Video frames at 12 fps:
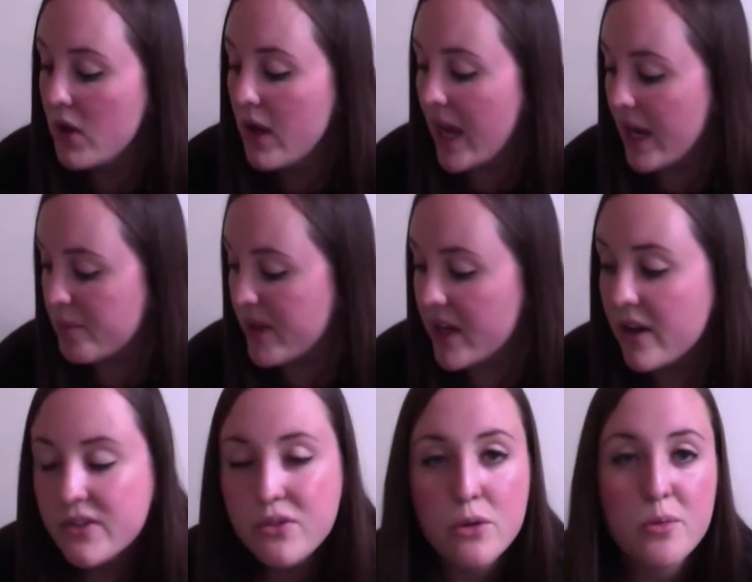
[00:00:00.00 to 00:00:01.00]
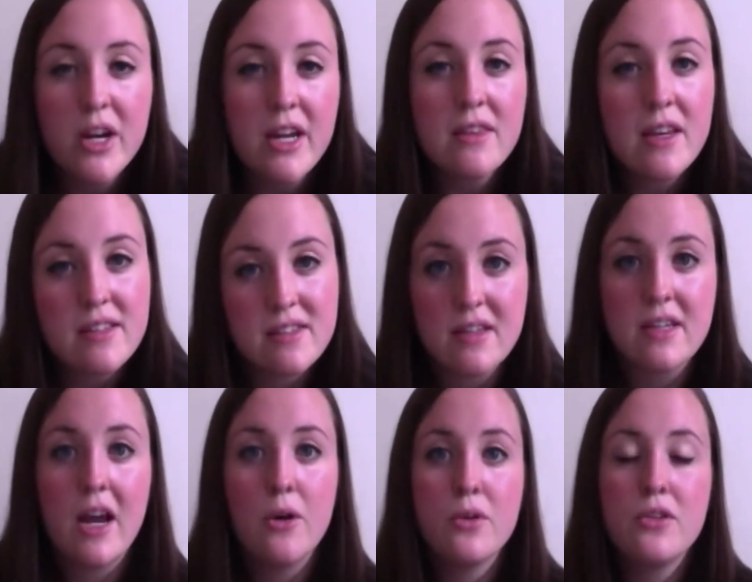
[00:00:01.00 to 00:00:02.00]
And because you're bringing things in and
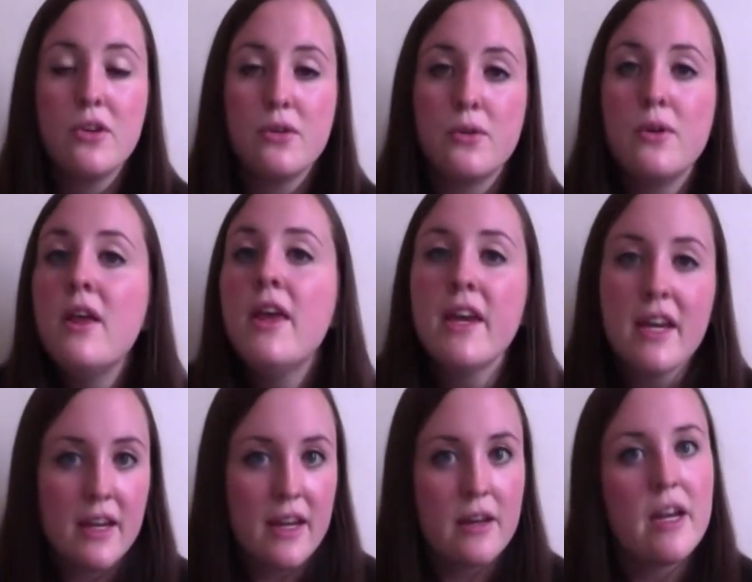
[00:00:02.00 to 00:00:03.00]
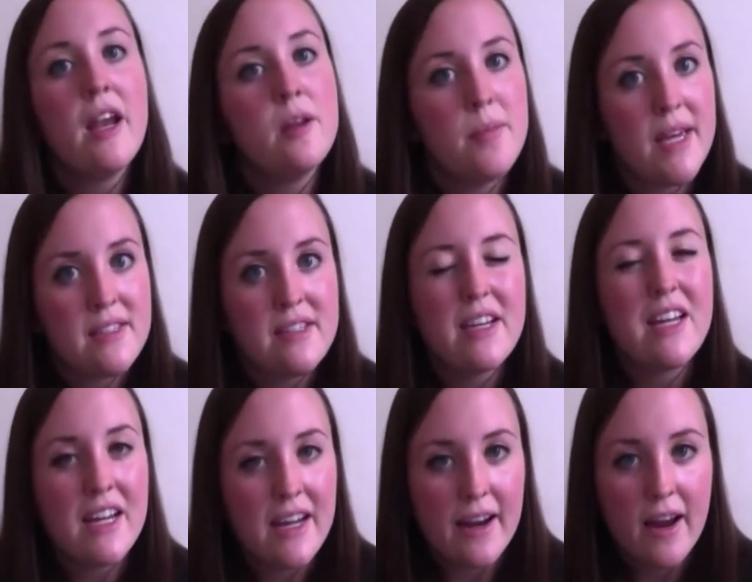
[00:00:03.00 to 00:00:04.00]
out with you, it can get kind of messy, it
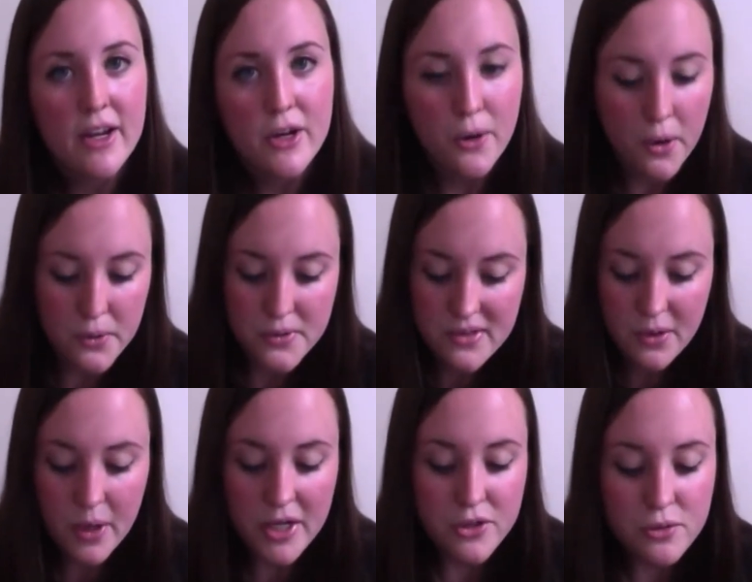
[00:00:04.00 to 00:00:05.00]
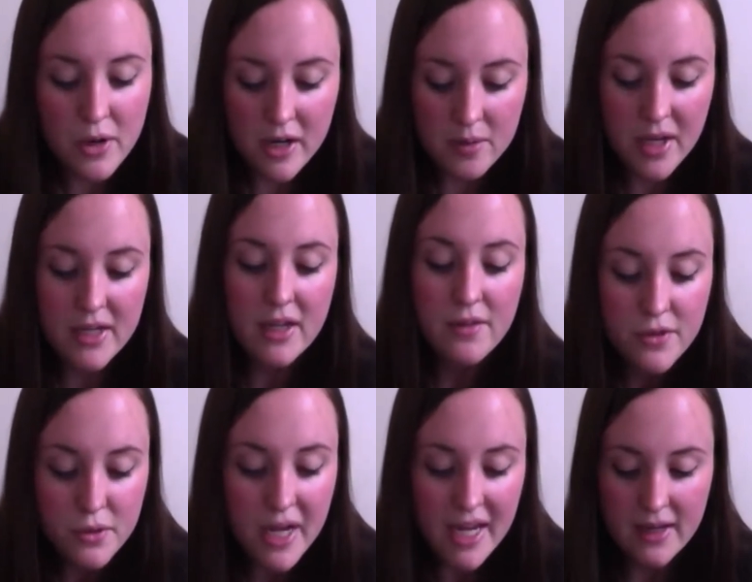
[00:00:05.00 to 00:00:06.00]
can get kind of gross. So I do recommend, if
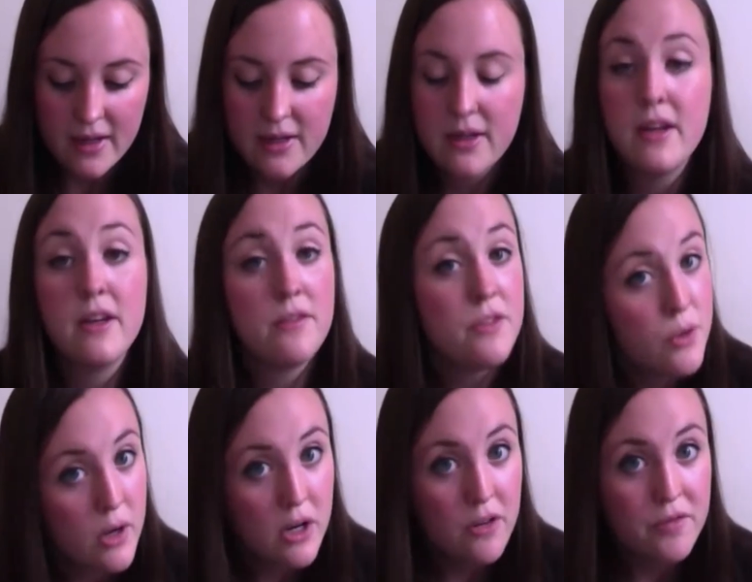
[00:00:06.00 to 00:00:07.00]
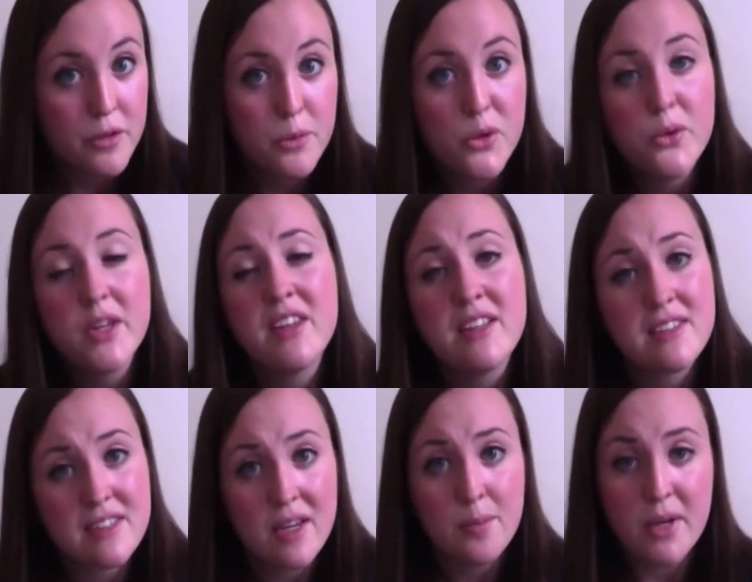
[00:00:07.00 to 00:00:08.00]
you can, and if you are comfortable with it,
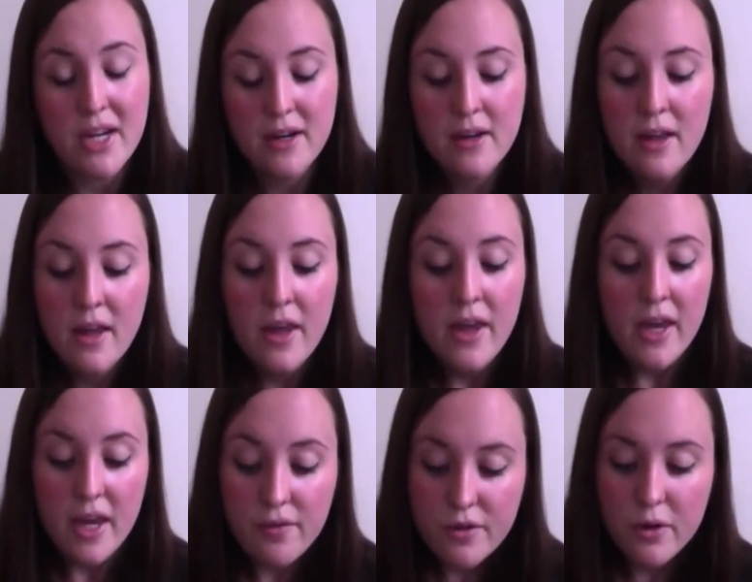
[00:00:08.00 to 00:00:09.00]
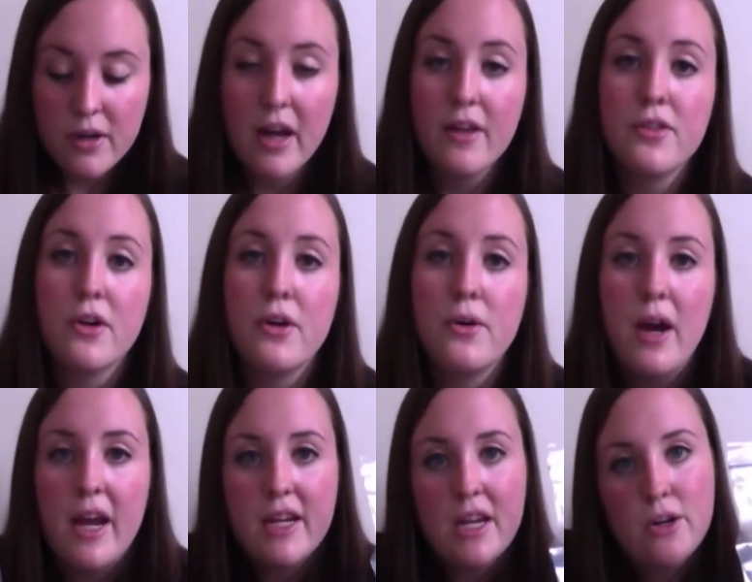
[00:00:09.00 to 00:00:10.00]
skipping. If you are not, though,
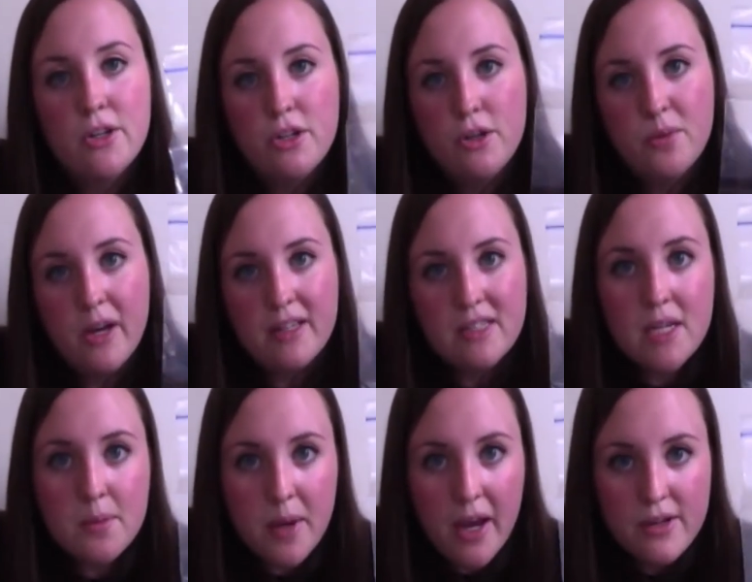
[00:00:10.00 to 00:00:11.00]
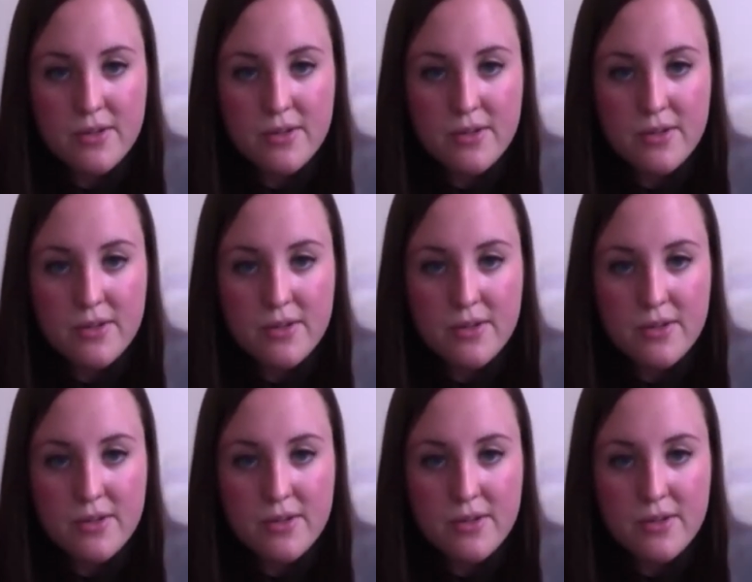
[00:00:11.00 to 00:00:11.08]
I carry 2 plastic bags